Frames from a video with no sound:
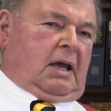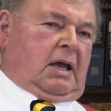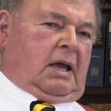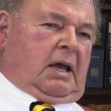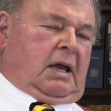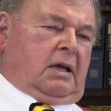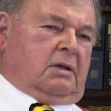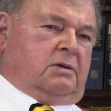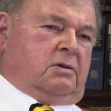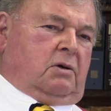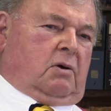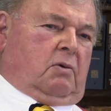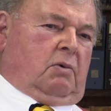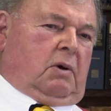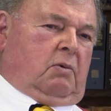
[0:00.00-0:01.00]
And
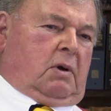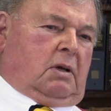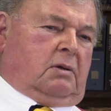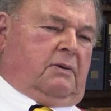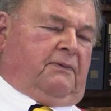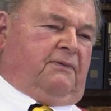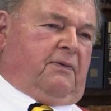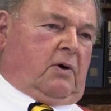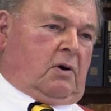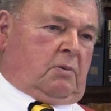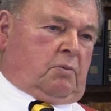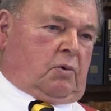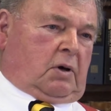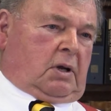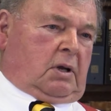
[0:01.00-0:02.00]
so we went to
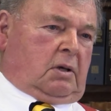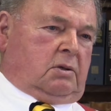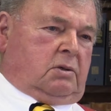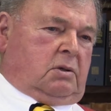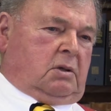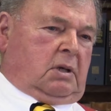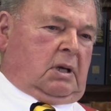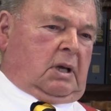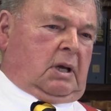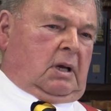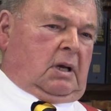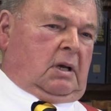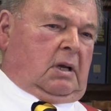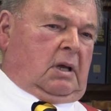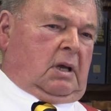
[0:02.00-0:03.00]
Fernbridge,
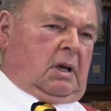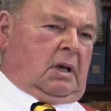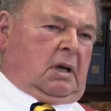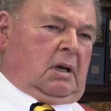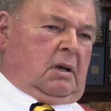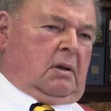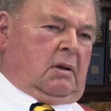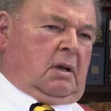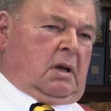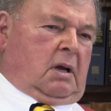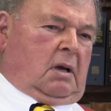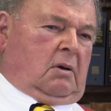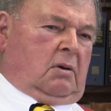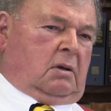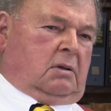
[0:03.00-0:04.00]
and and
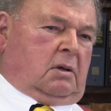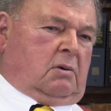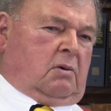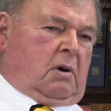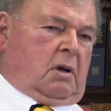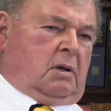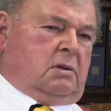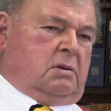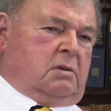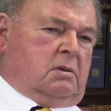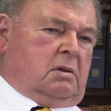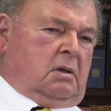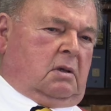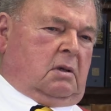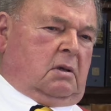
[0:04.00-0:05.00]
I looked across
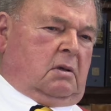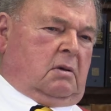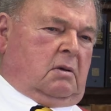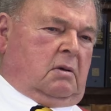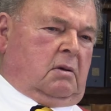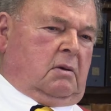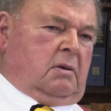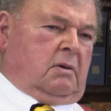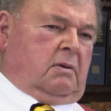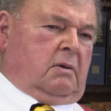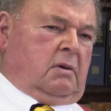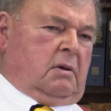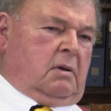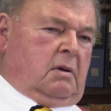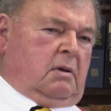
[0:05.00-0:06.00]
uh,
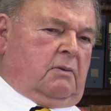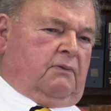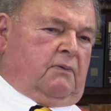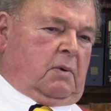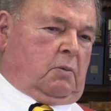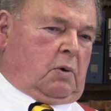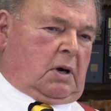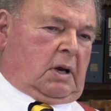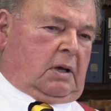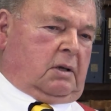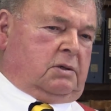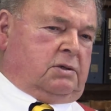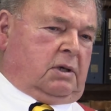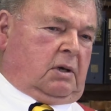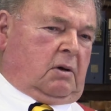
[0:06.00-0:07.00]
uh, from what I
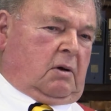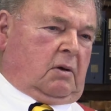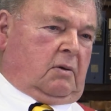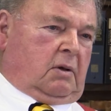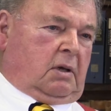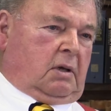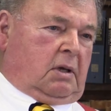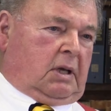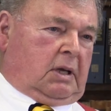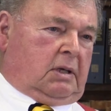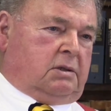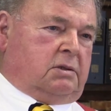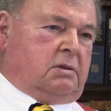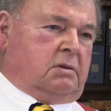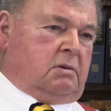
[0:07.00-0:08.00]
could see on the
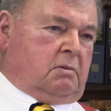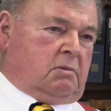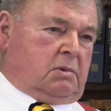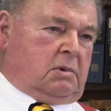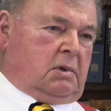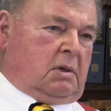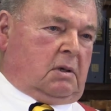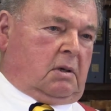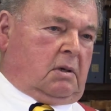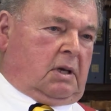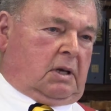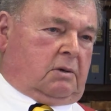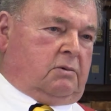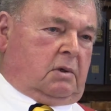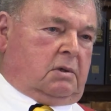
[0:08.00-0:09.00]
east uh,
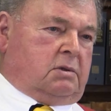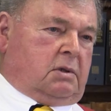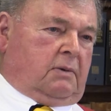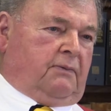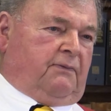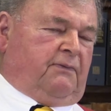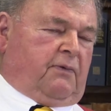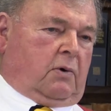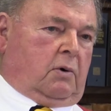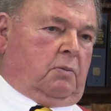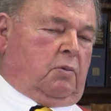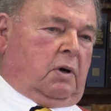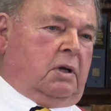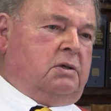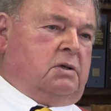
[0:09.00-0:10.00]
entrance of
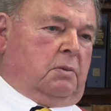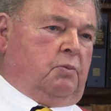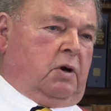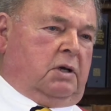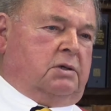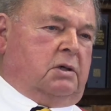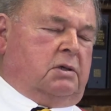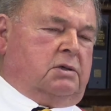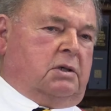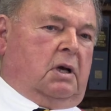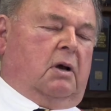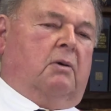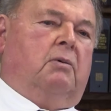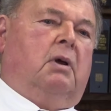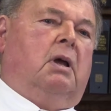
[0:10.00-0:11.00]
Fernbridge, the bridge
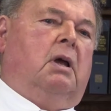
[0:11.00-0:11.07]
itself.